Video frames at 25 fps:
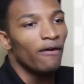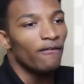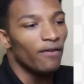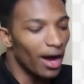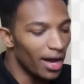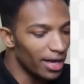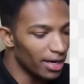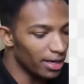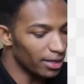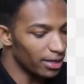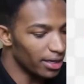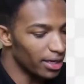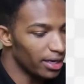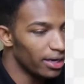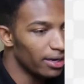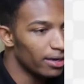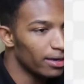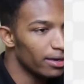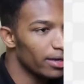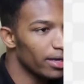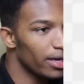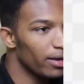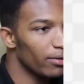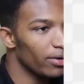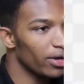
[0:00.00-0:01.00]
Finally,
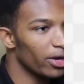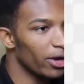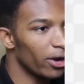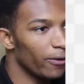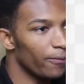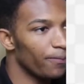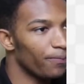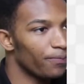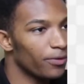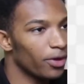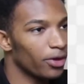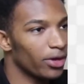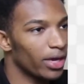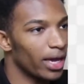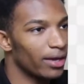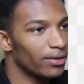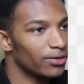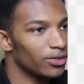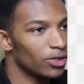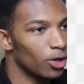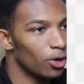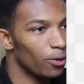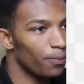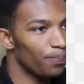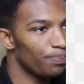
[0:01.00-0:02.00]
here we go. Okay,
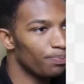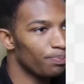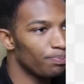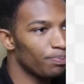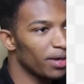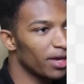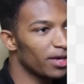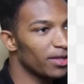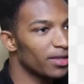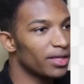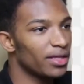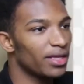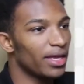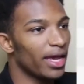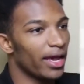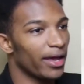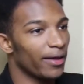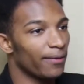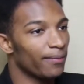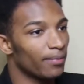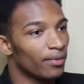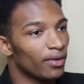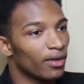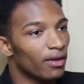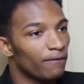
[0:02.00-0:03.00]
so pic of the
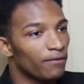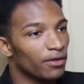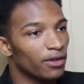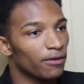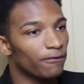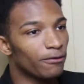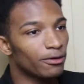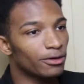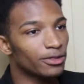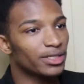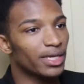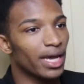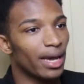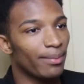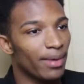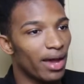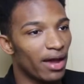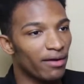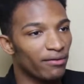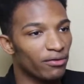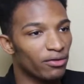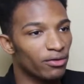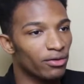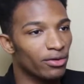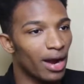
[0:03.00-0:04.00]
day. For the first time
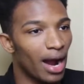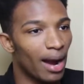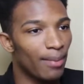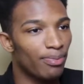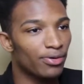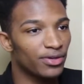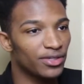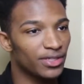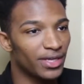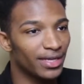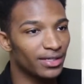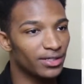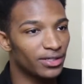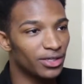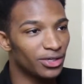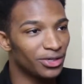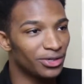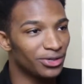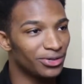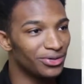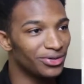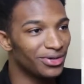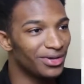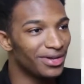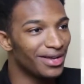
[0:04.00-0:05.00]
ever, I present to
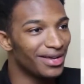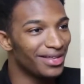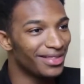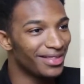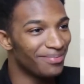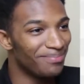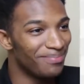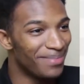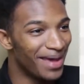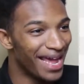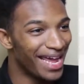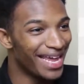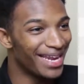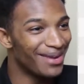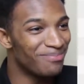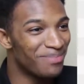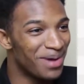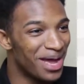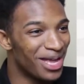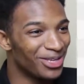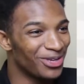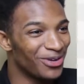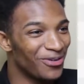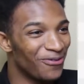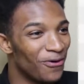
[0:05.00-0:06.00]
you the main
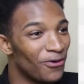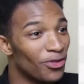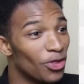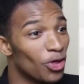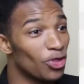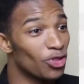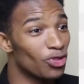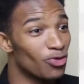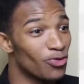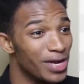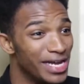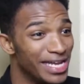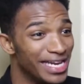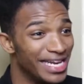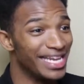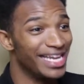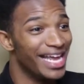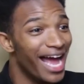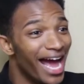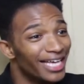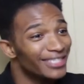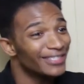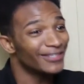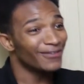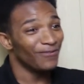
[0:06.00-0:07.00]
menu for the
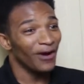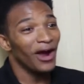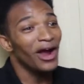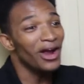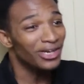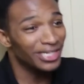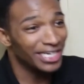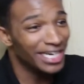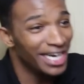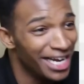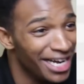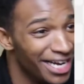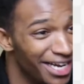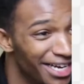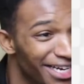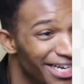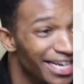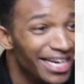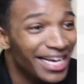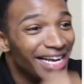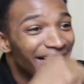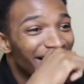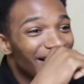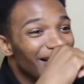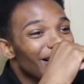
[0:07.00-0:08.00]
3DS version.
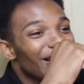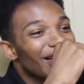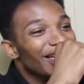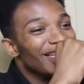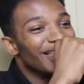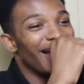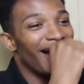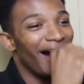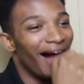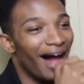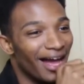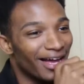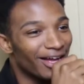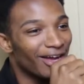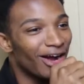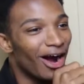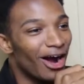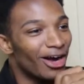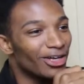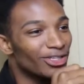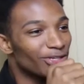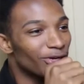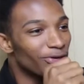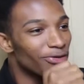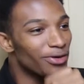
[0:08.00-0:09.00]
The
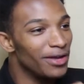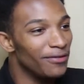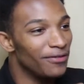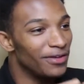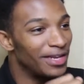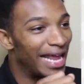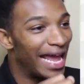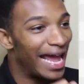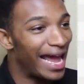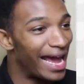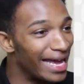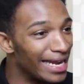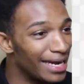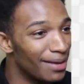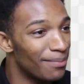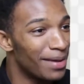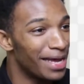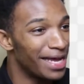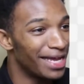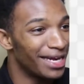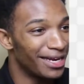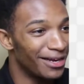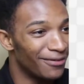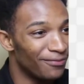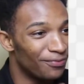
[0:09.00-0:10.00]
icons are even
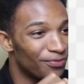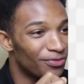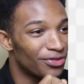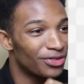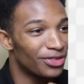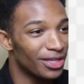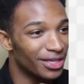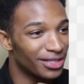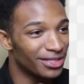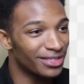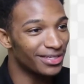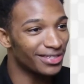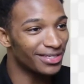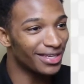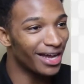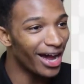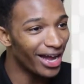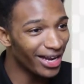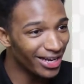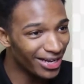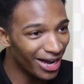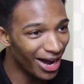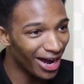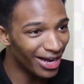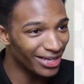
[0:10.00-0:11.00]
animated. The
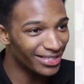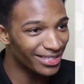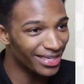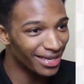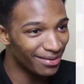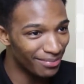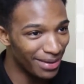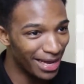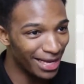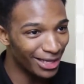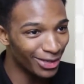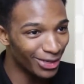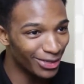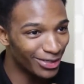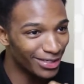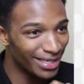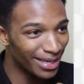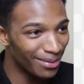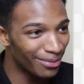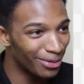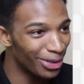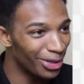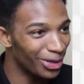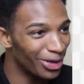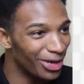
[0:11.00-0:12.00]
design concept may look
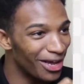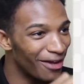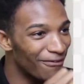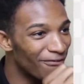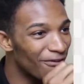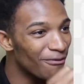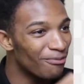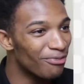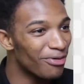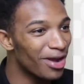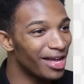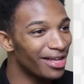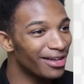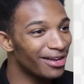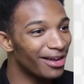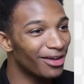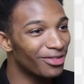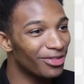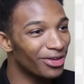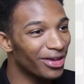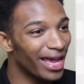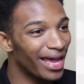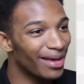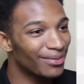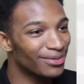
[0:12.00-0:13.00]
similar if you played
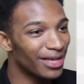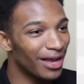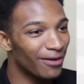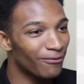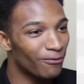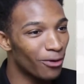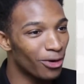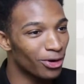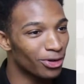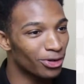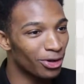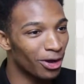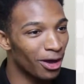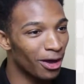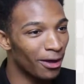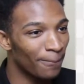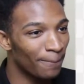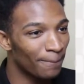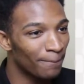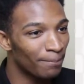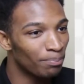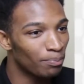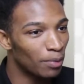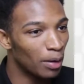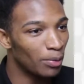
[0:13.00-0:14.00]
other games I've worked on,
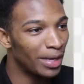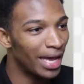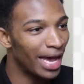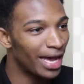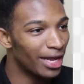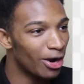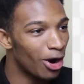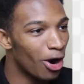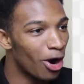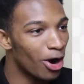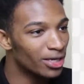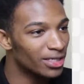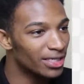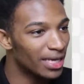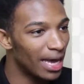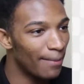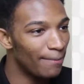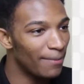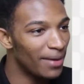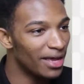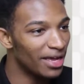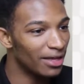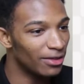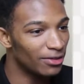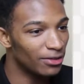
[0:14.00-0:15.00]
but we had a hard
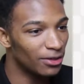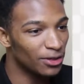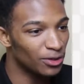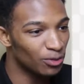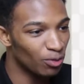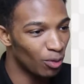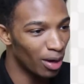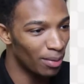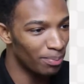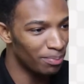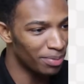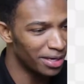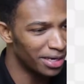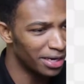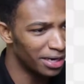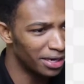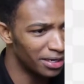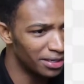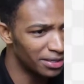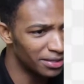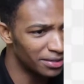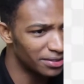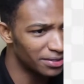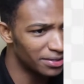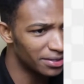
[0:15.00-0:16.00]
time making this one
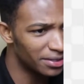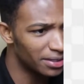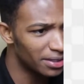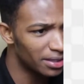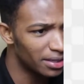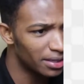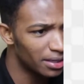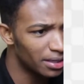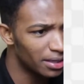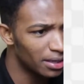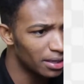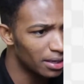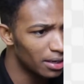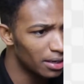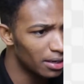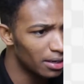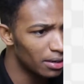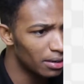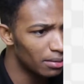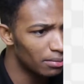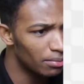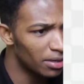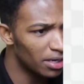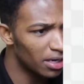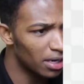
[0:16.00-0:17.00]
because
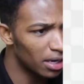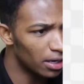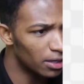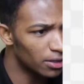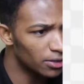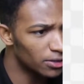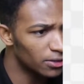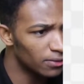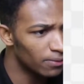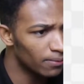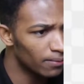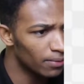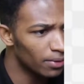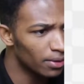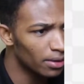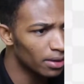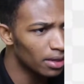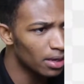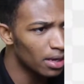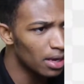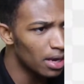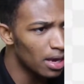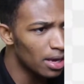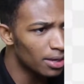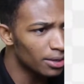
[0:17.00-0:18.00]
because
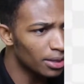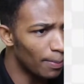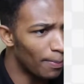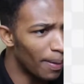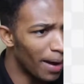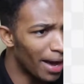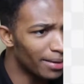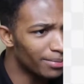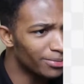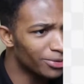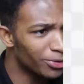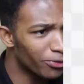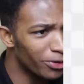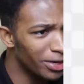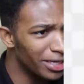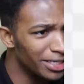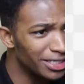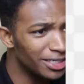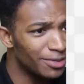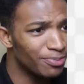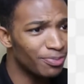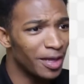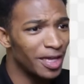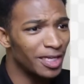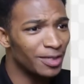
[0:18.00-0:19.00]
the bottom screen
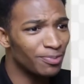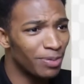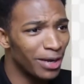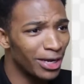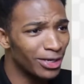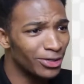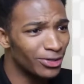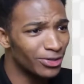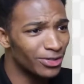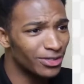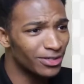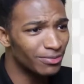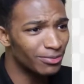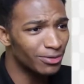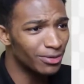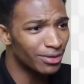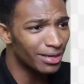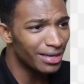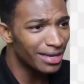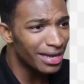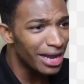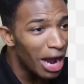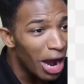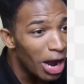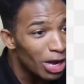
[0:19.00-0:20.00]
displays pictures.
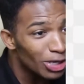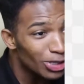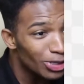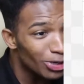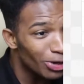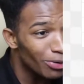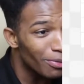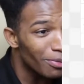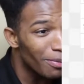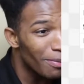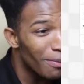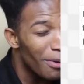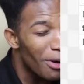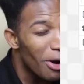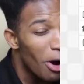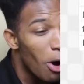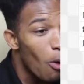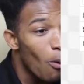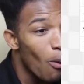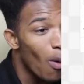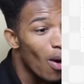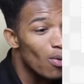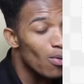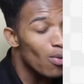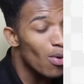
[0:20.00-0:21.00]

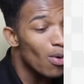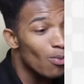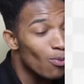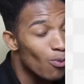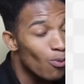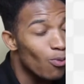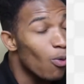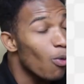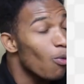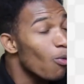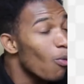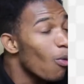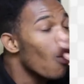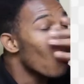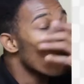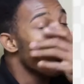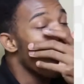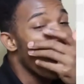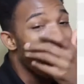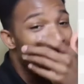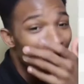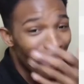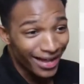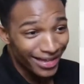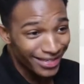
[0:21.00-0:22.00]

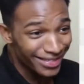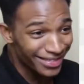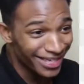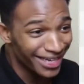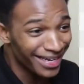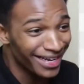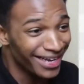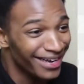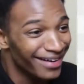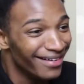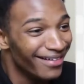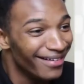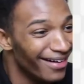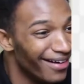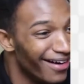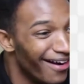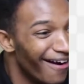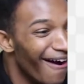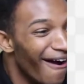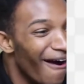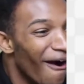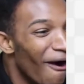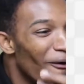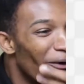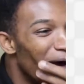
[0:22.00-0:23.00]

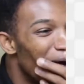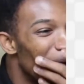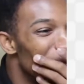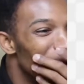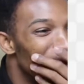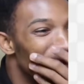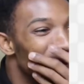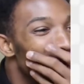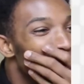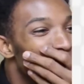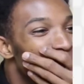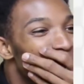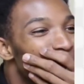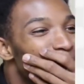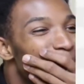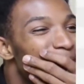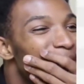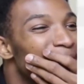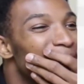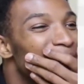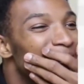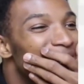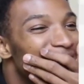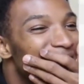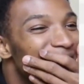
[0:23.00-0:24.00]
What? Wait a minute.
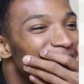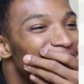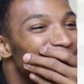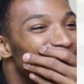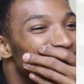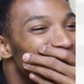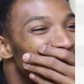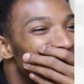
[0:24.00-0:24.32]
Wait a minute.